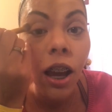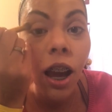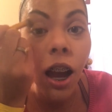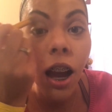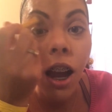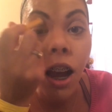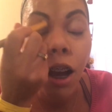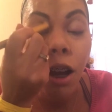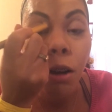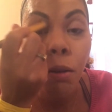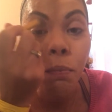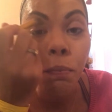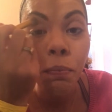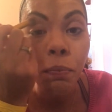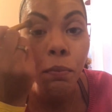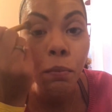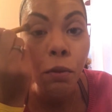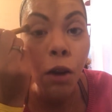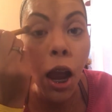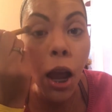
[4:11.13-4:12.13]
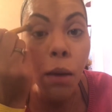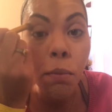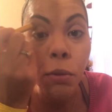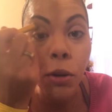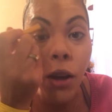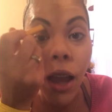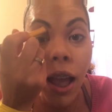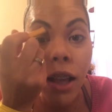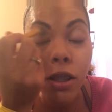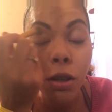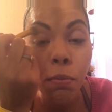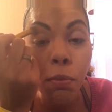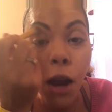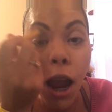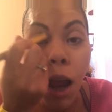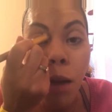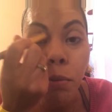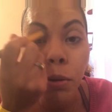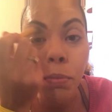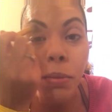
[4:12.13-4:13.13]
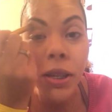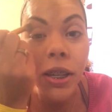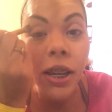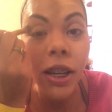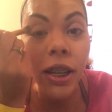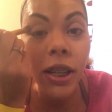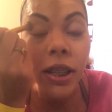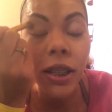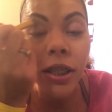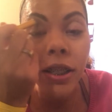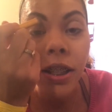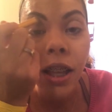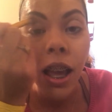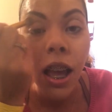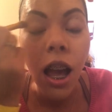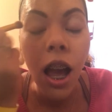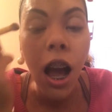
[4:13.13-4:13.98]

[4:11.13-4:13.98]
primer as a primer because